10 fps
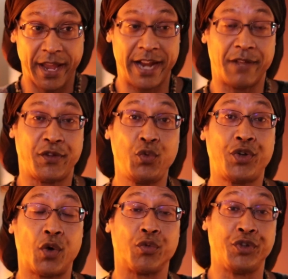And if you
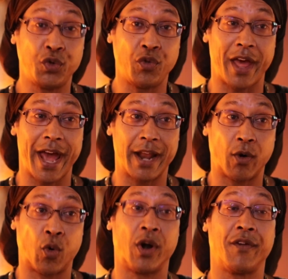don't do
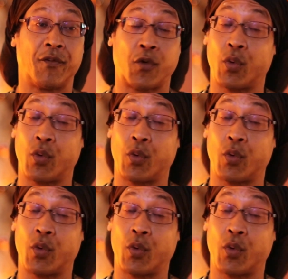that, or